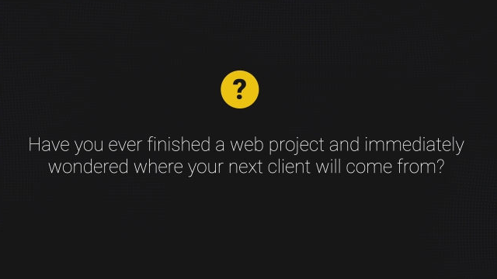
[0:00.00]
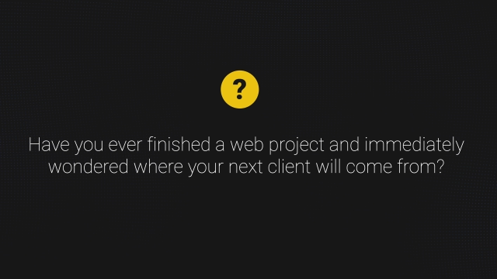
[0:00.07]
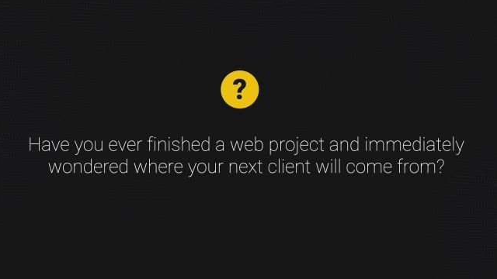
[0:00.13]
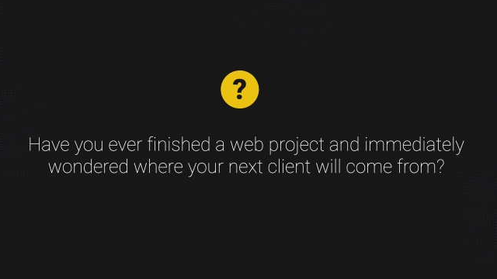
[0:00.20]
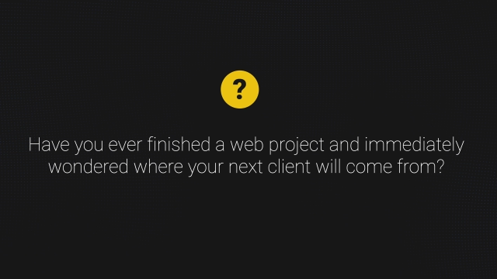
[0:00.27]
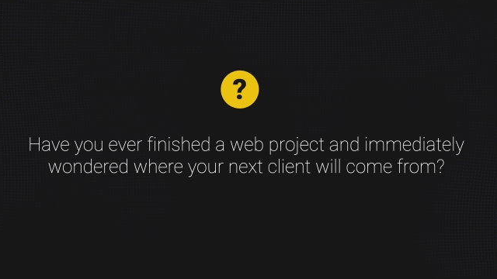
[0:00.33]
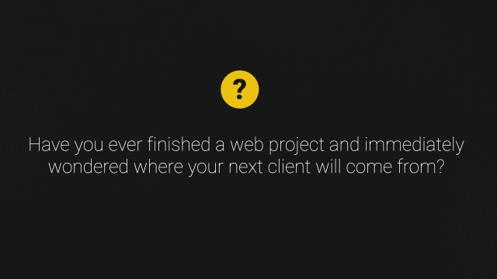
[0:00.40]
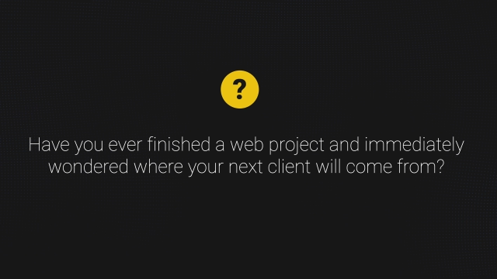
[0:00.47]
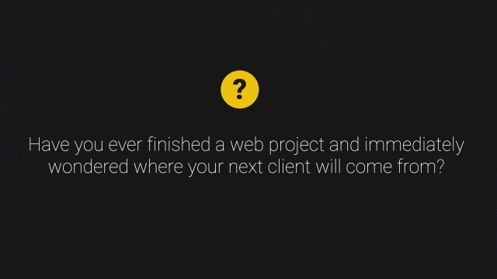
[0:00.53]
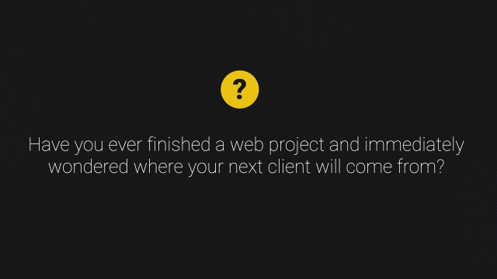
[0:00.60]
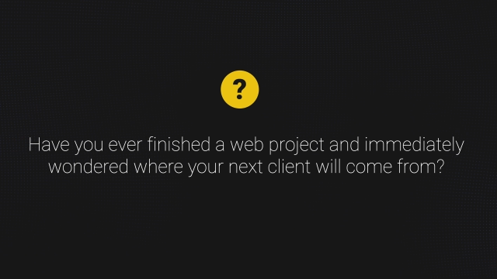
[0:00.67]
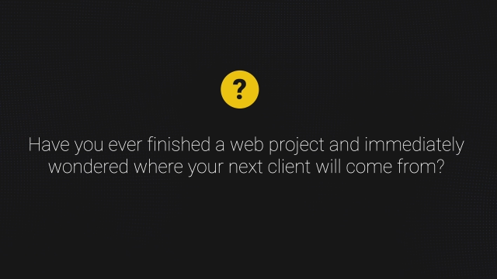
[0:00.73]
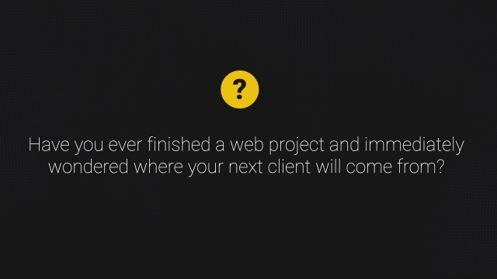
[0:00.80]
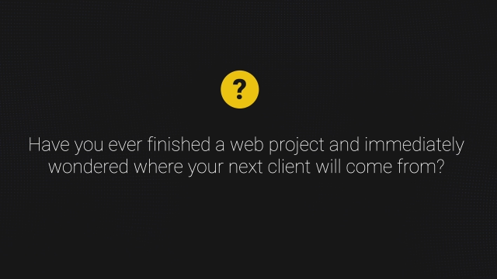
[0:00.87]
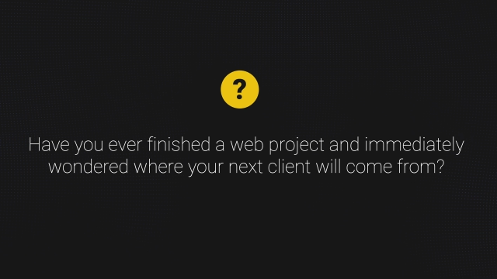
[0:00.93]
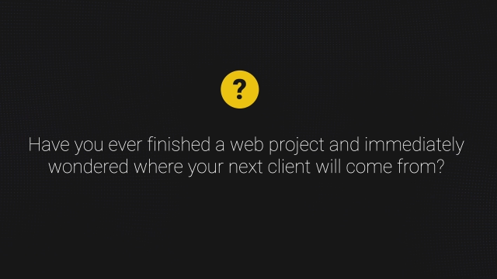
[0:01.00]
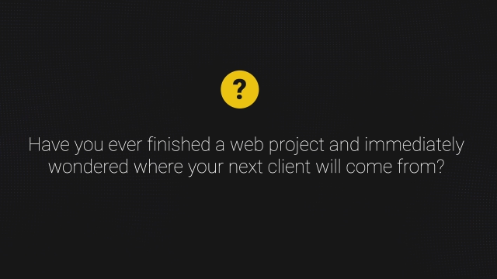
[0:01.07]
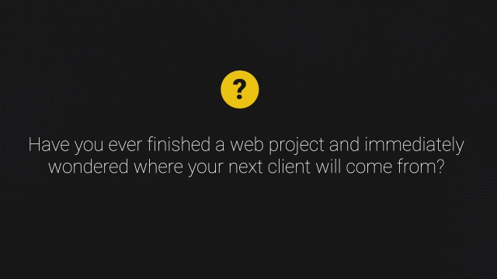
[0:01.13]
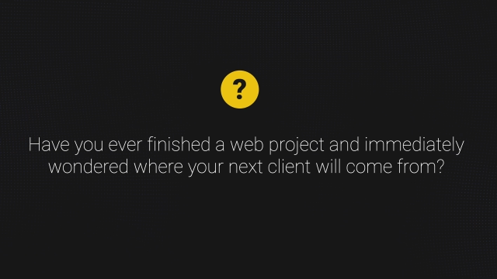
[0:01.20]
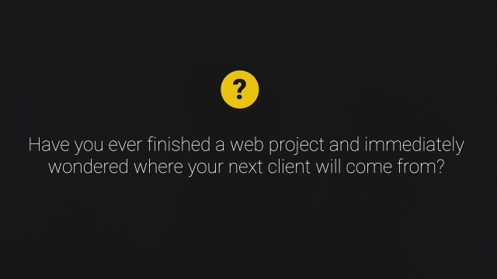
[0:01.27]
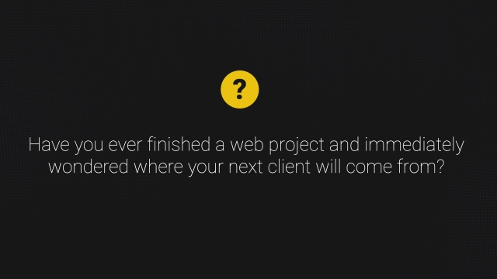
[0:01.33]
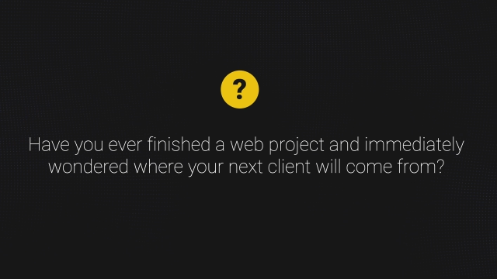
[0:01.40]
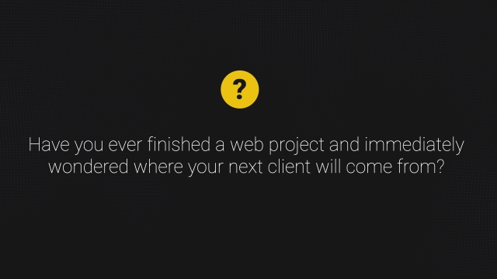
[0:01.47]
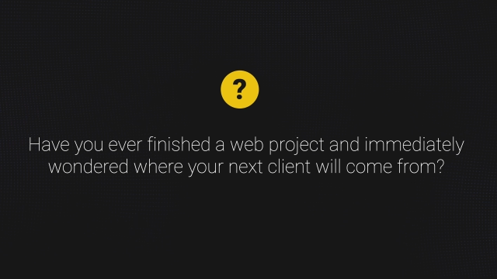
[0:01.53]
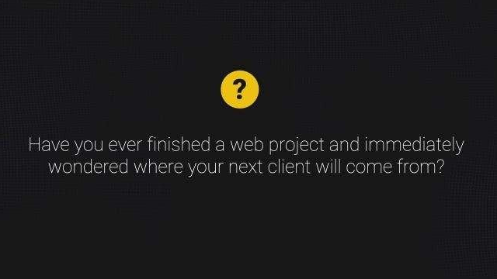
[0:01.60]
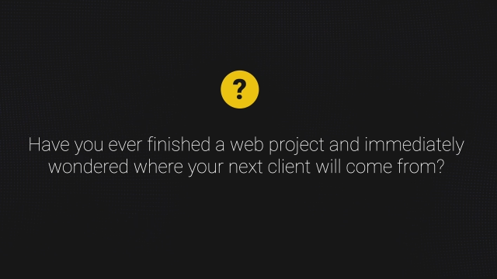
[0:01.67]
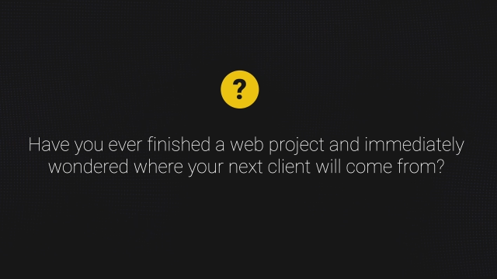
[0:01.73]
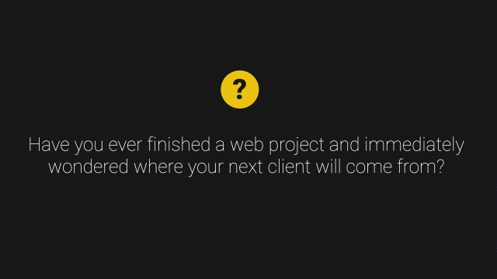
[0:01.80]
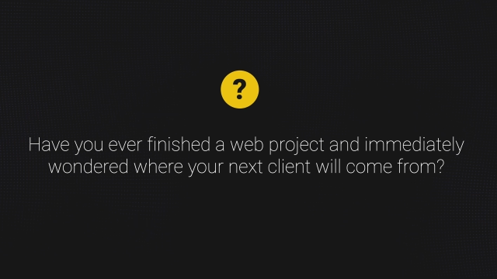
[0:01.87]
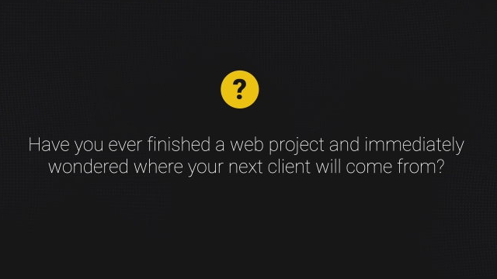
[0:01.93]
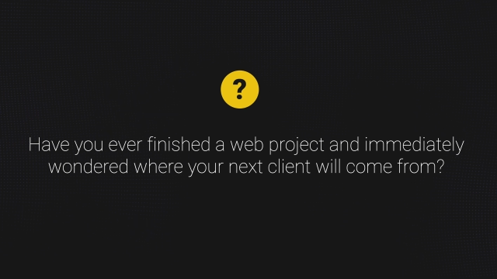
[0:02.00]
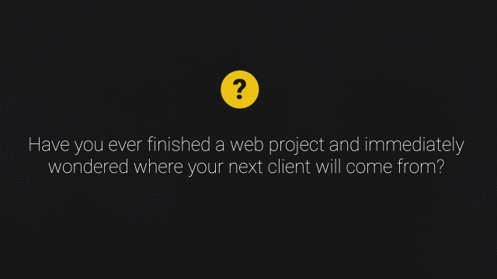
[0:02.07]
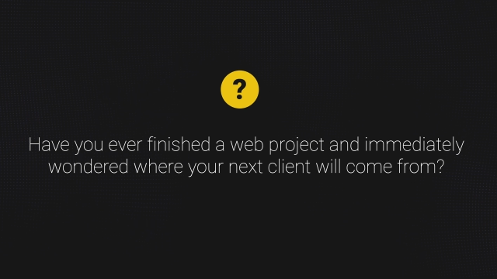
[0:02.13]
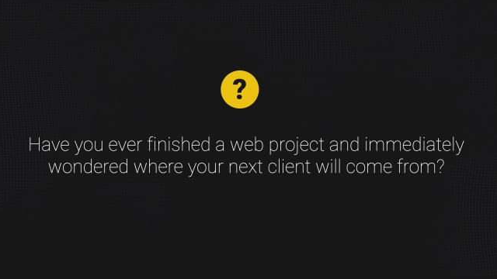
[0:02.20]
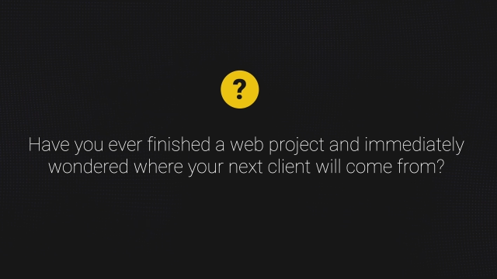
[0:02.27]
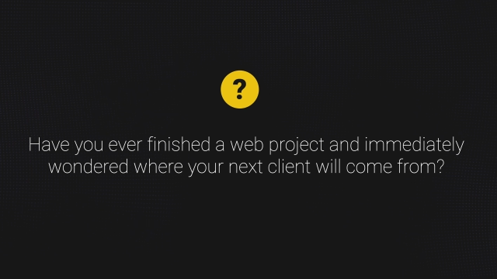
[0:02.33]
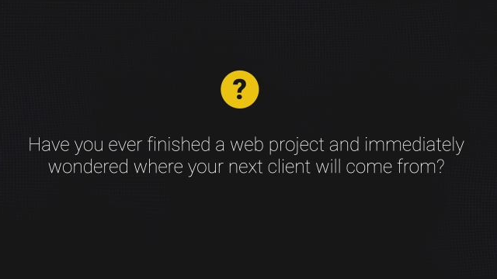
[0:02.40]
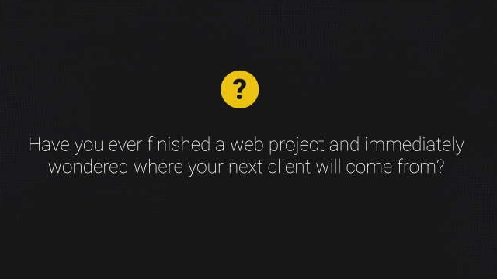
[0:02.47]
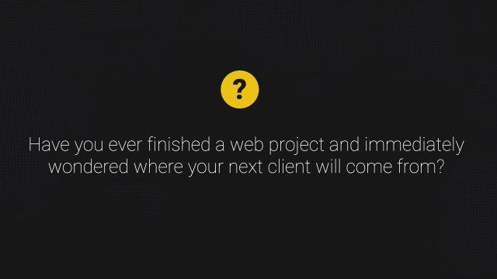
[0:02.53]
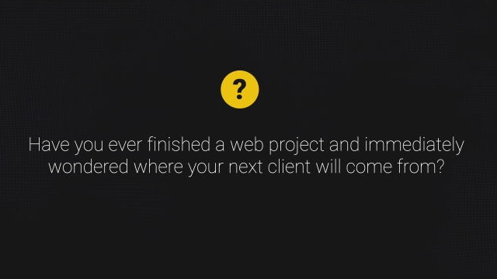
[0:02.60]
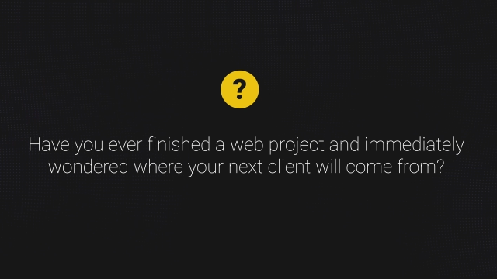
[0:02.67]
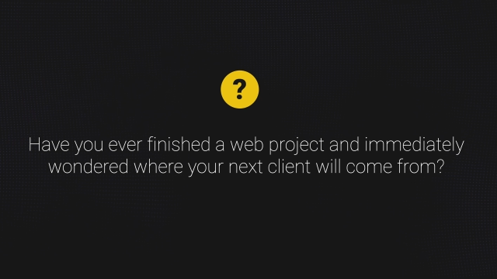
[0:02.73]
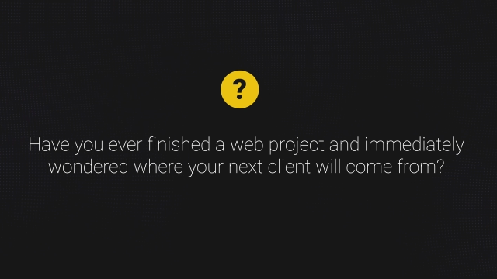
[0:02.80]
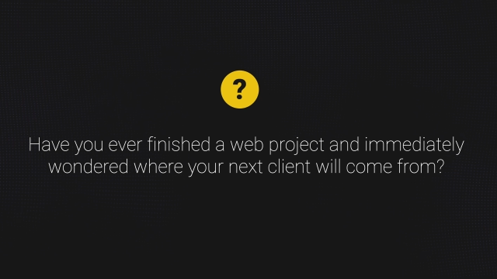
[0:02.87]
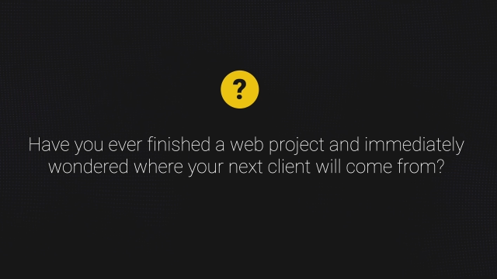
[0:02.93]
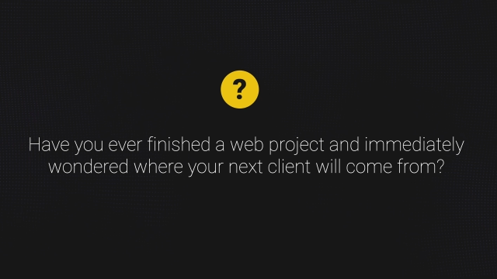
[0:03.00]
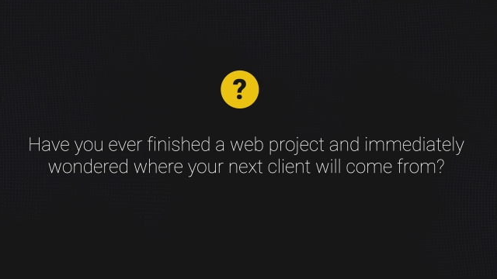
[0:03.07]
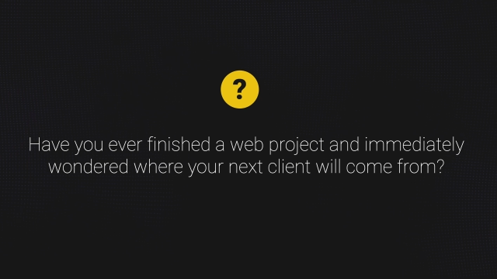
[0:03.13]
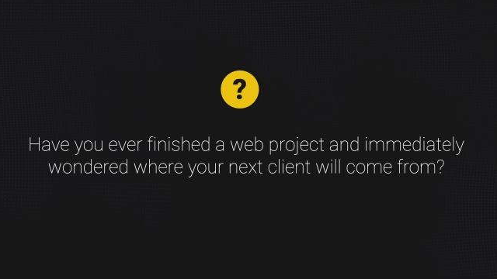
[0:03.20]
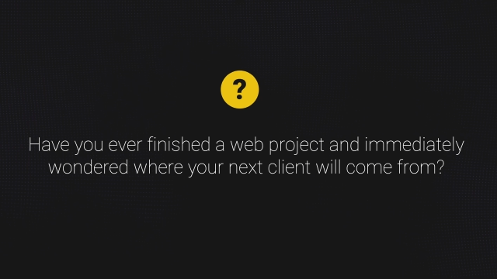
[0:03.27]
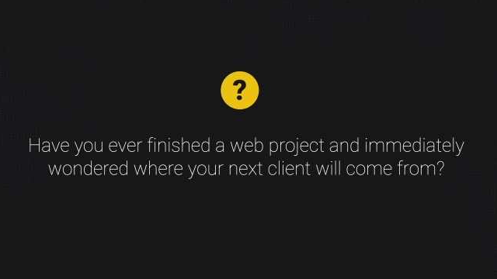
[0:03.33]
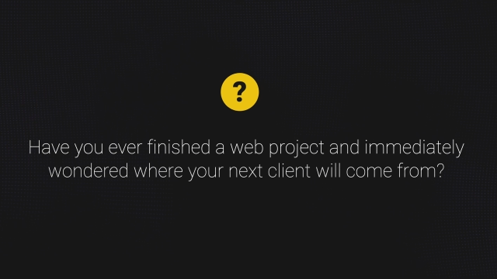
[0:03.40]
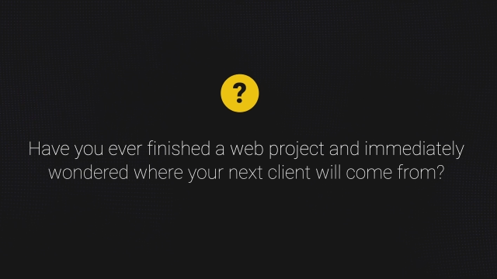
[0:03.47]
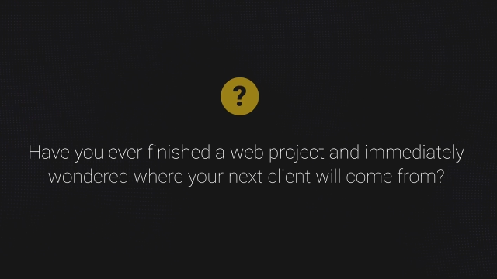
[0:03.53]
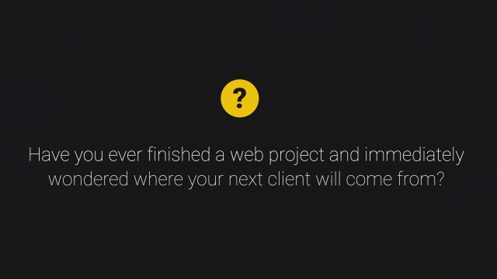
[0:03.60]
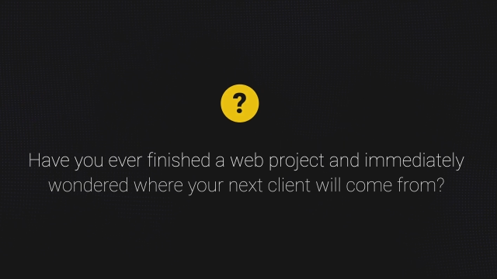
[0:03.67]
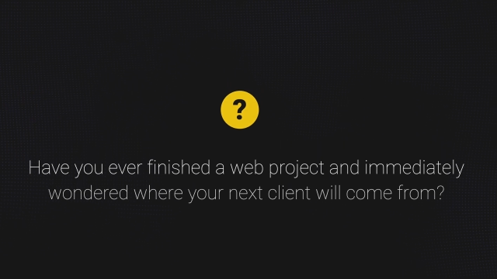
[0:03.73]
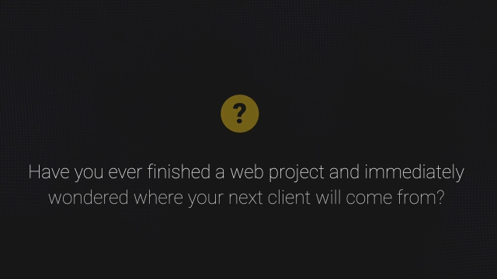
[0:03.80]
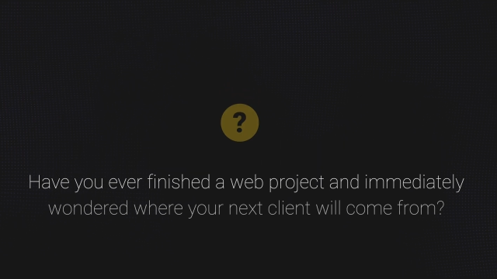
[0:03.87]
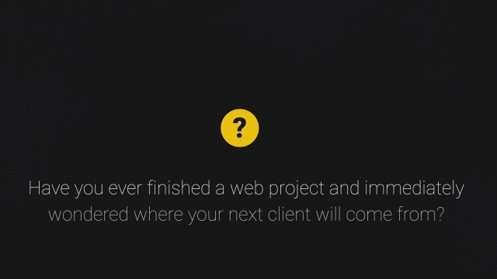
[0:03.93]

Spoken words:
No face is visible, so there are no lips to read.